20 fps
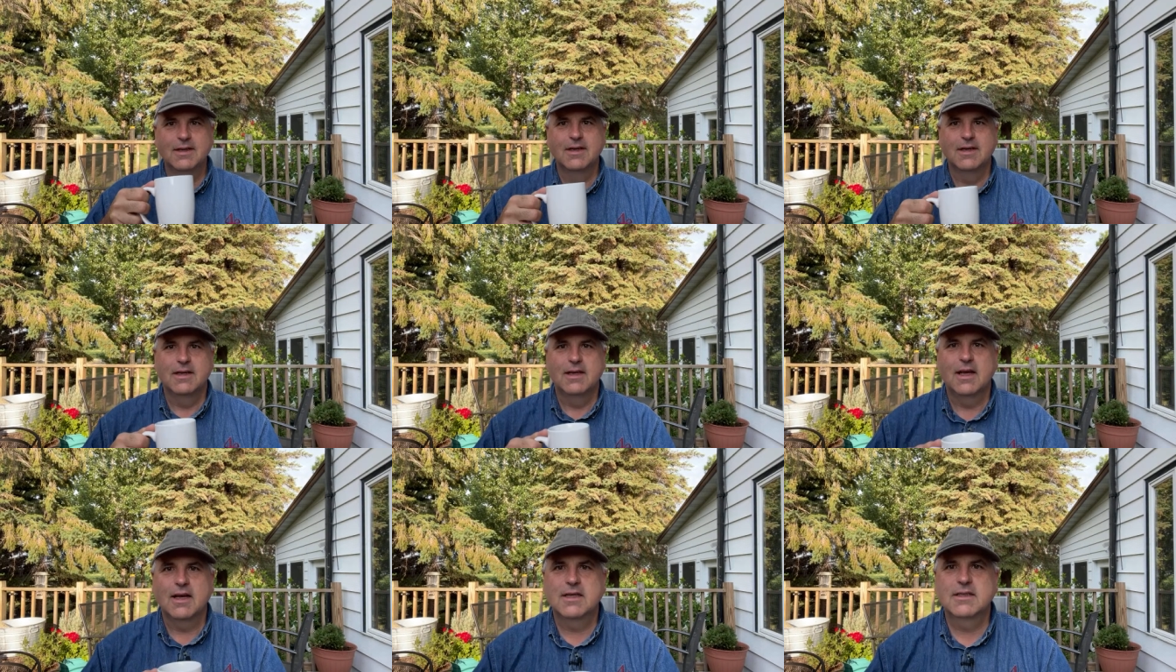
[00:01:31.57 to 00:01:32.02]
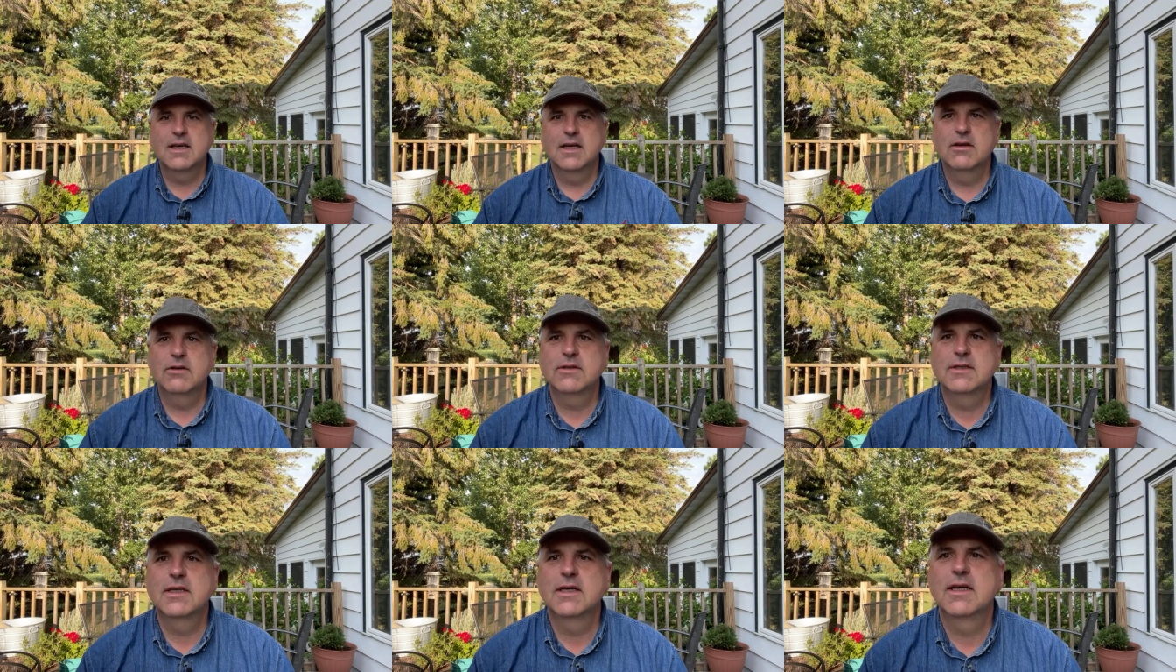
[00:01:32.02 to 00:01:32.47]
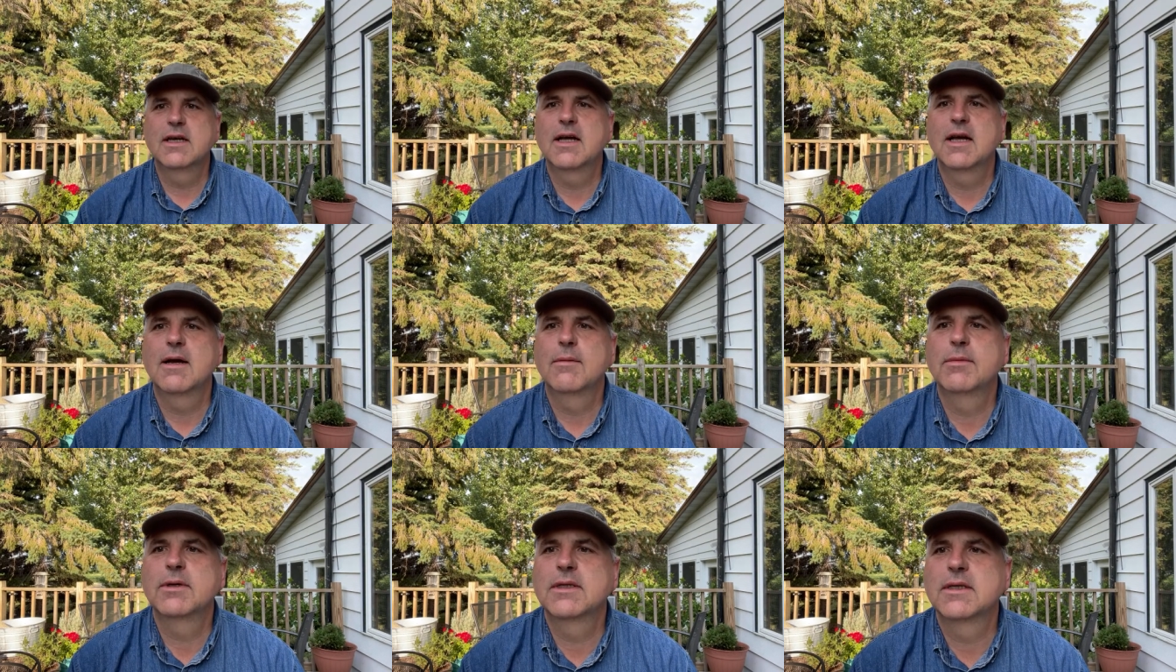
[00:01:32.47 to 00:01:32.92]
Yeah, because I don't see any
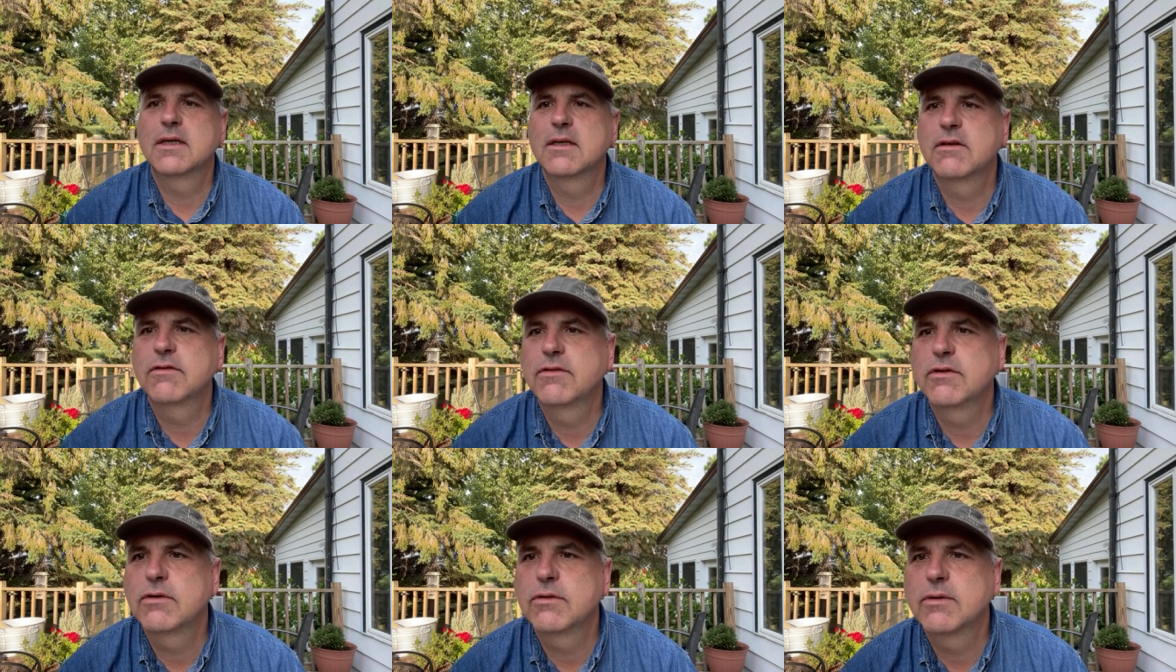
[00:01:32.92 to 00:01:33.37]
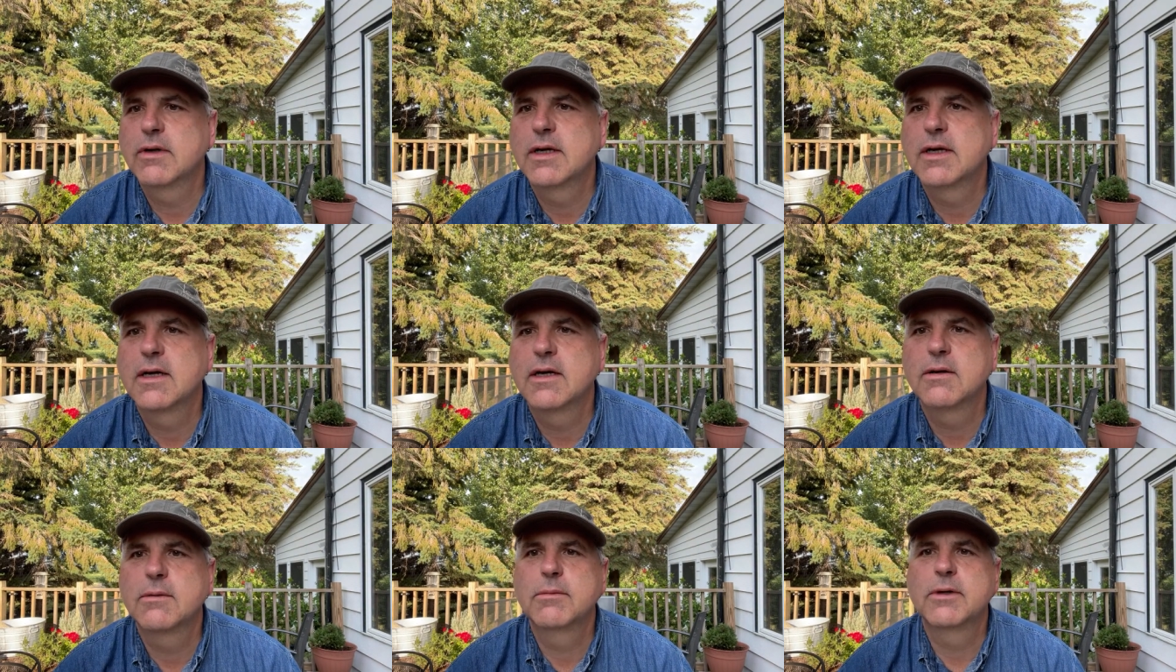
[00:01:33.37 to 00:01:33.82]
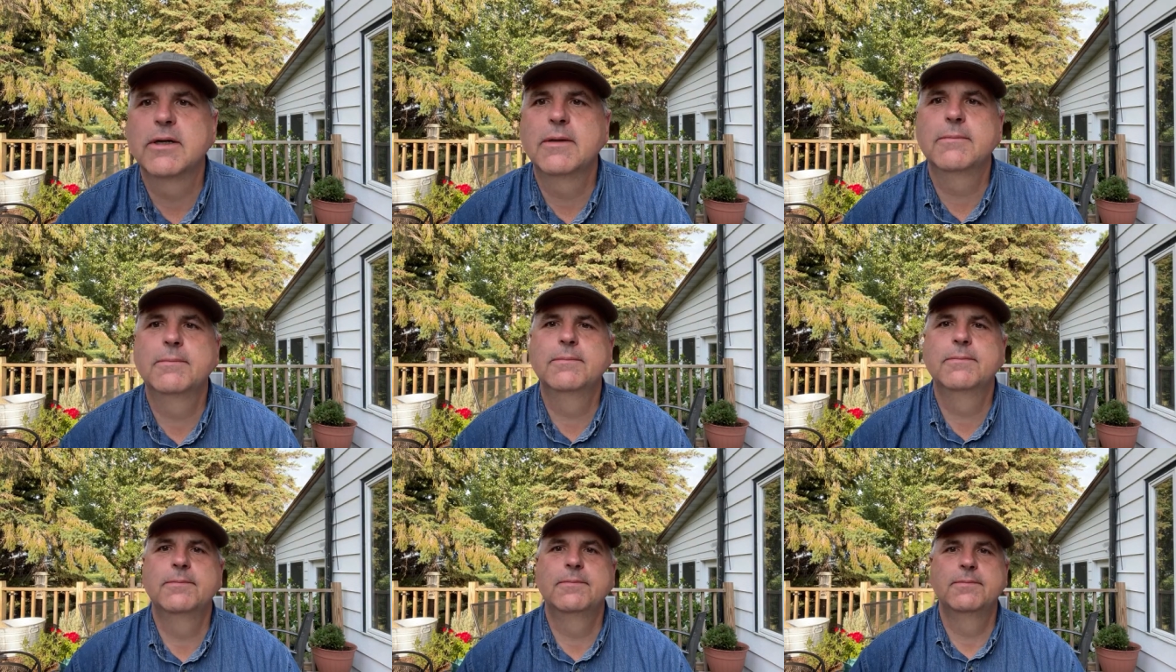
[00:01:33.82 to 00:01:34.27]
comments on the phone right now. But
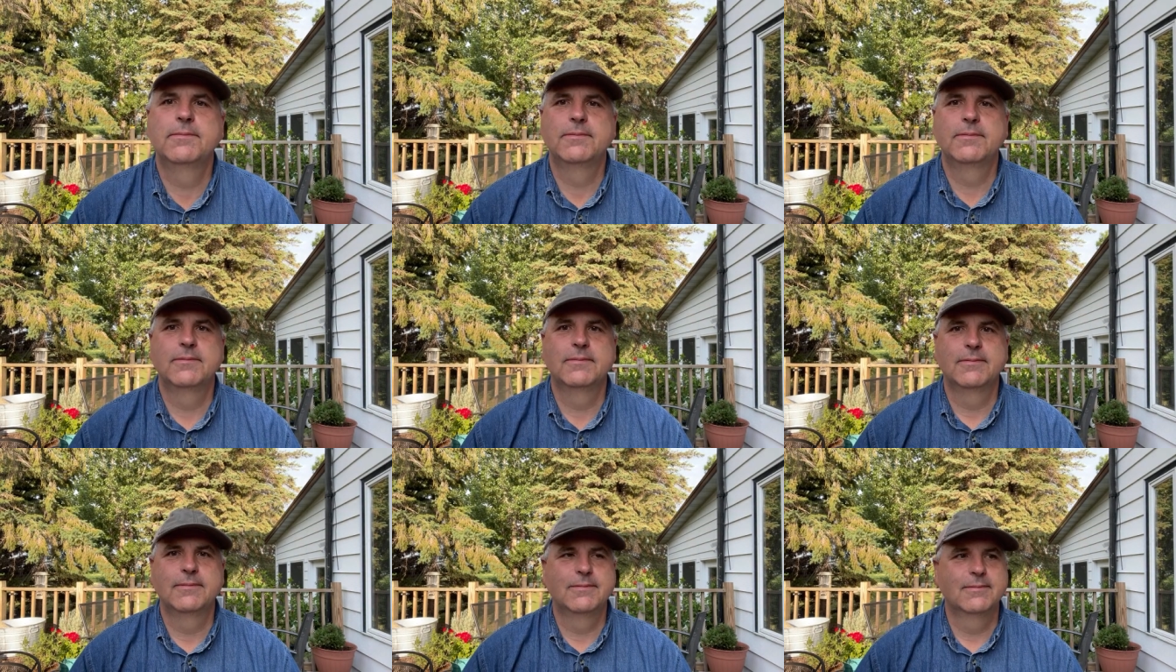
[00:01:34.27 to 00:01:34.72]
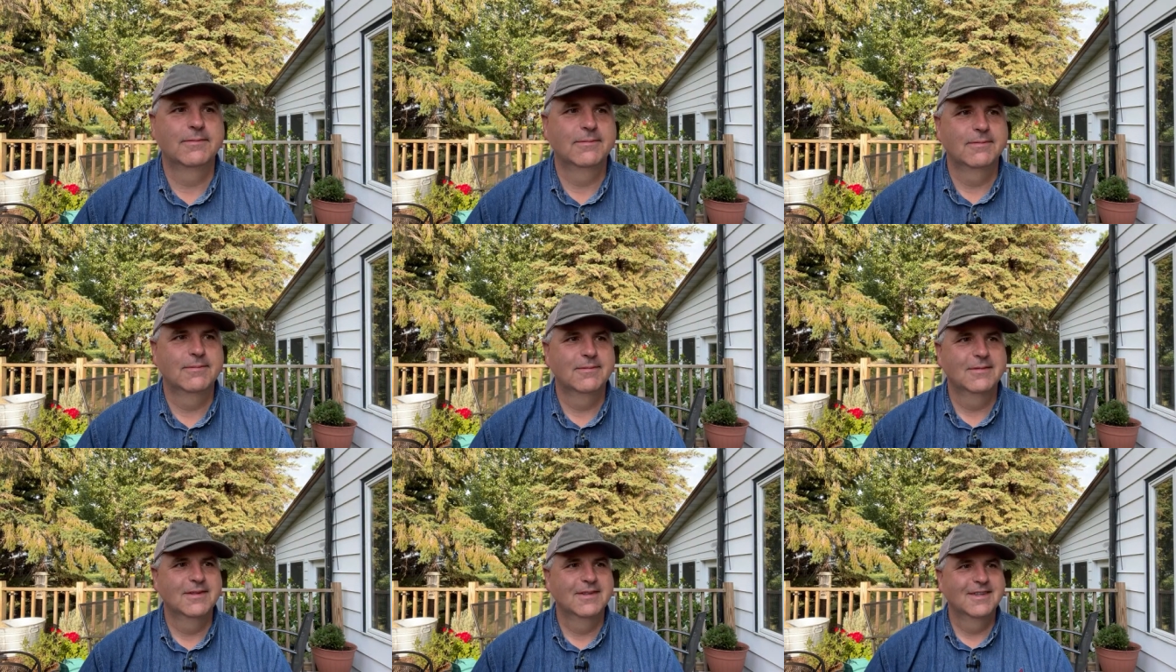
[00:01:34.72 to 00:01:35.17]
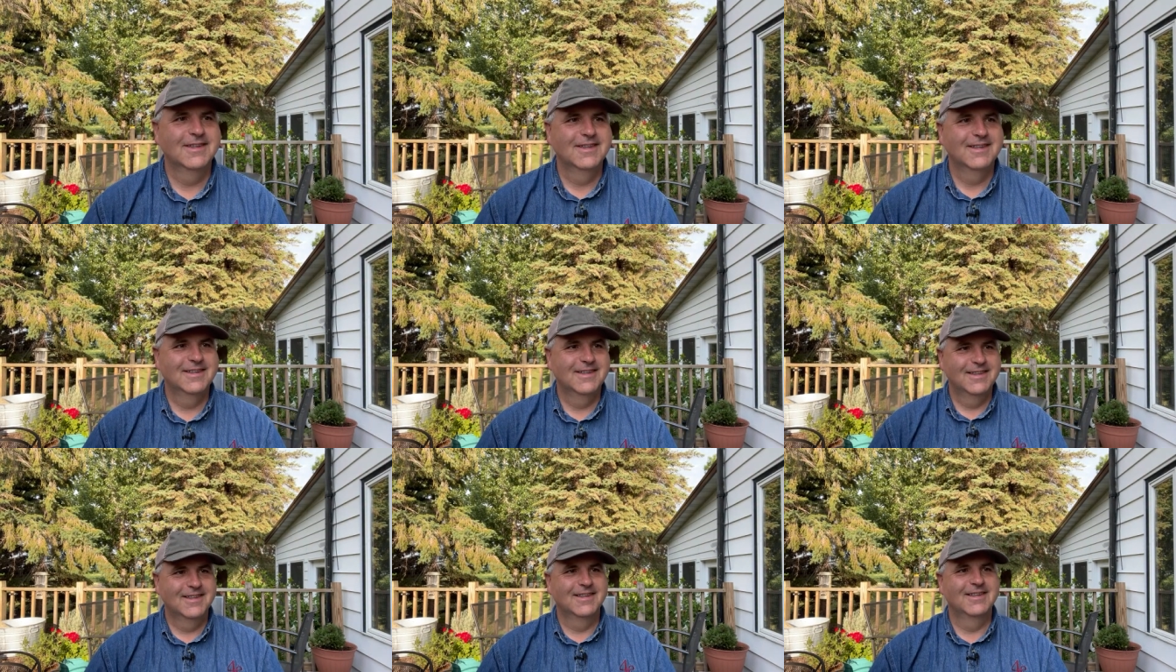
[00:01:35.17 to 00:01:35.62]
all right, I'll try to watch
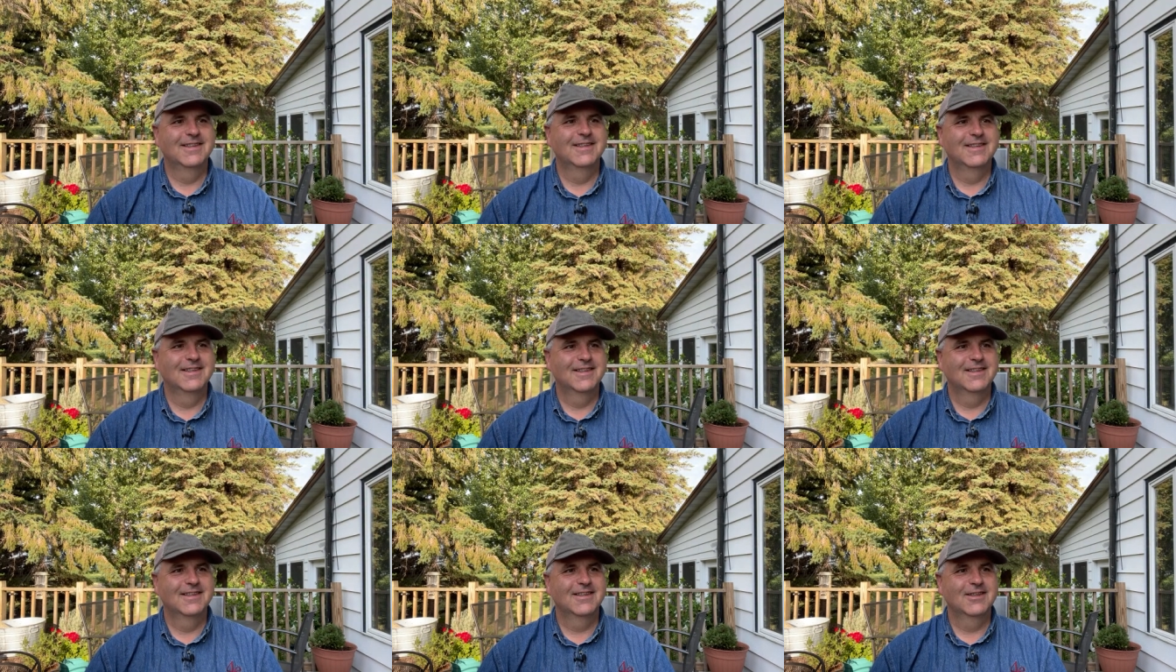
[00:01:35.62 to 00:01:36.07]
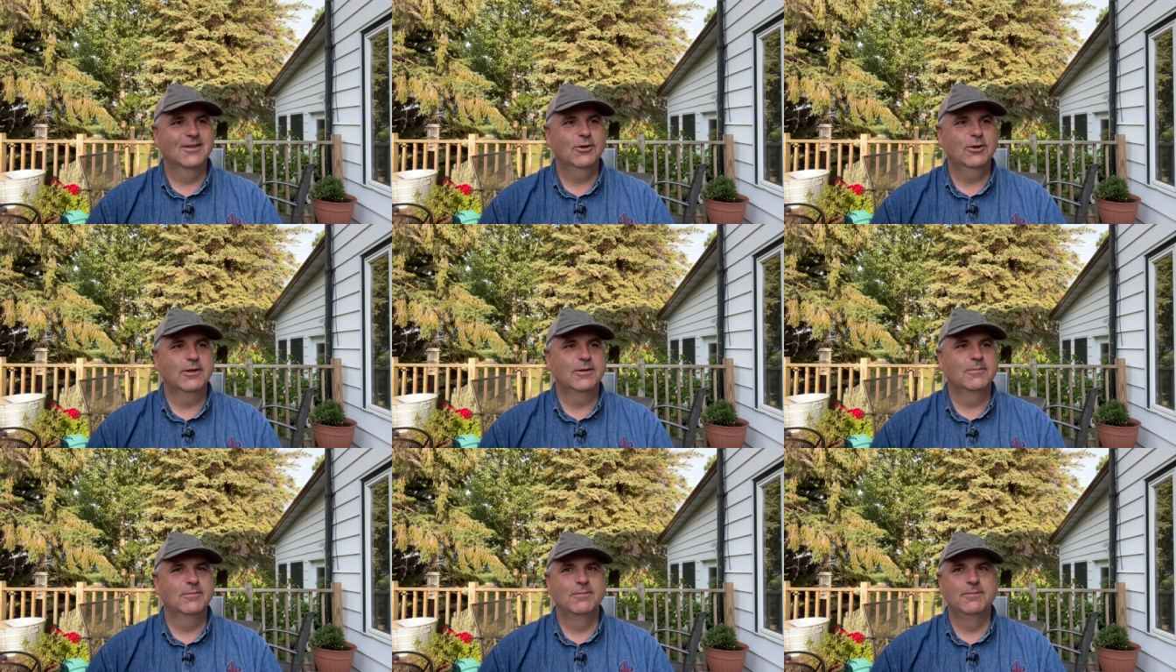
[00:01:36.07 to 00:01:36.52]
comments for you. Good.